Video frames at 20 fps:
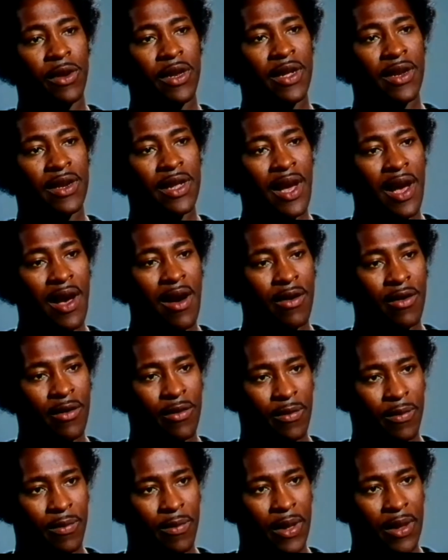you
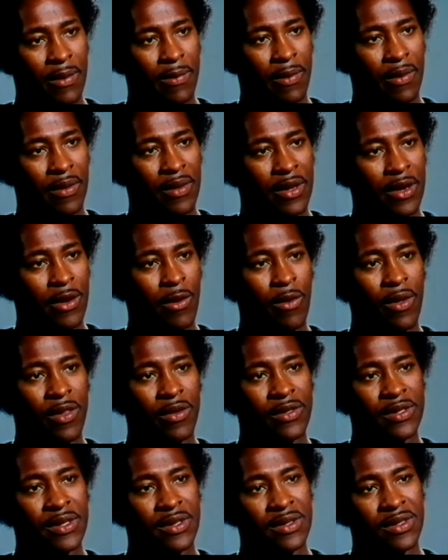encounter people,
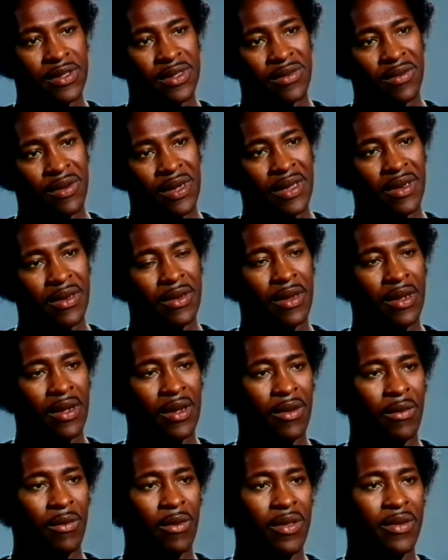whether it's in the street,
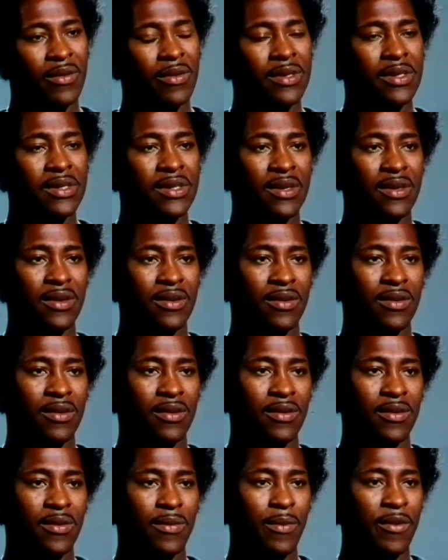whether it's
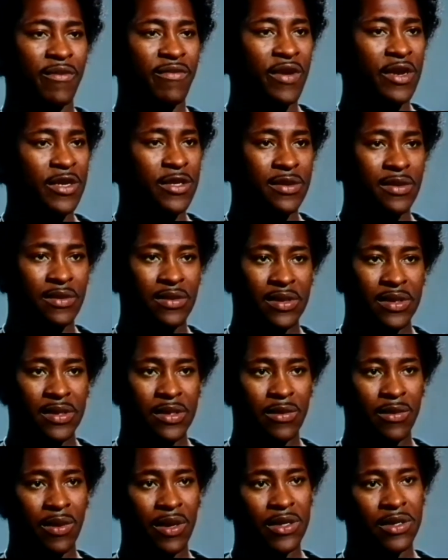in a professional
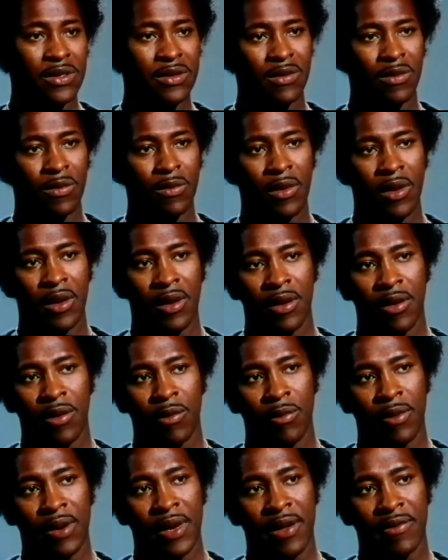situation or
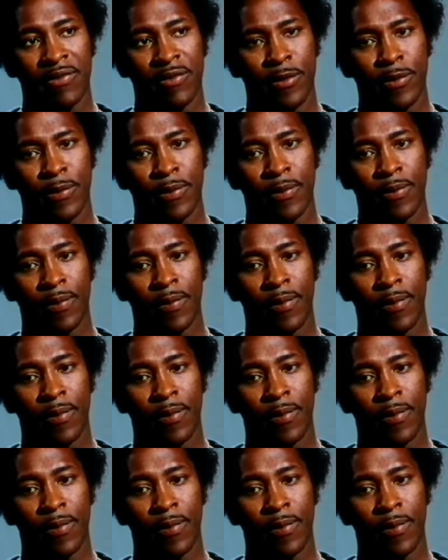whatever,